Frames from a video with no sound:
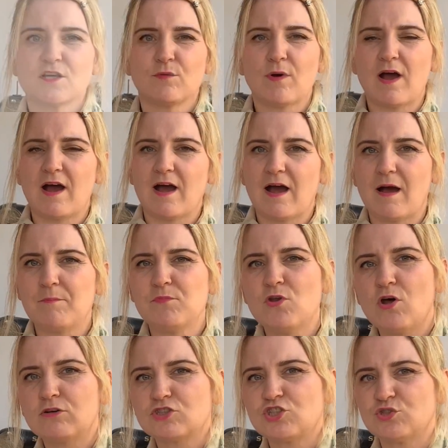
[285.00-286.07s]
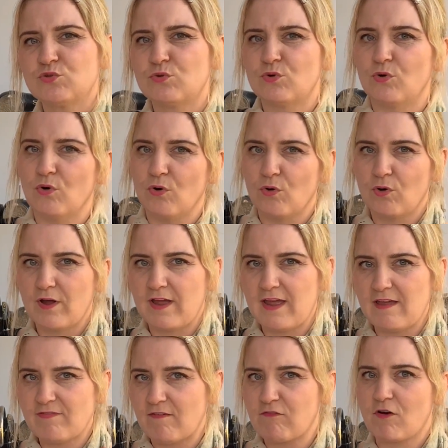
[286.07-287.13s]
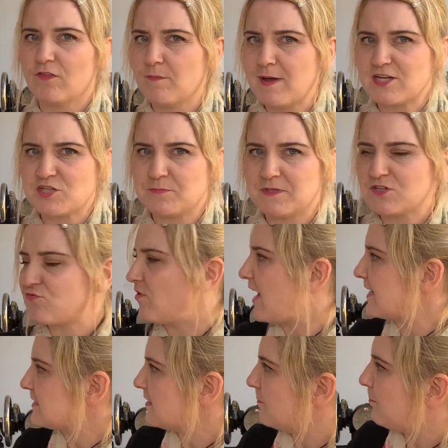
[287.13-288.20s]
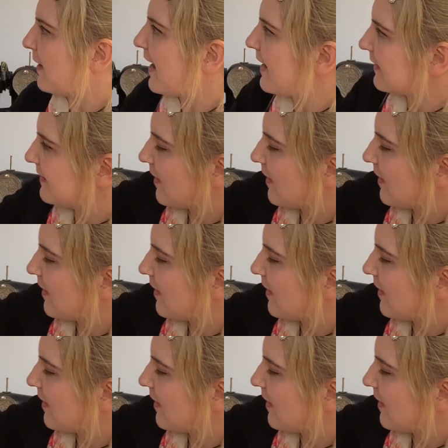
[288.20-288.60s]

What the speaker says: So I'm not sure if I've got the measurements right at the back.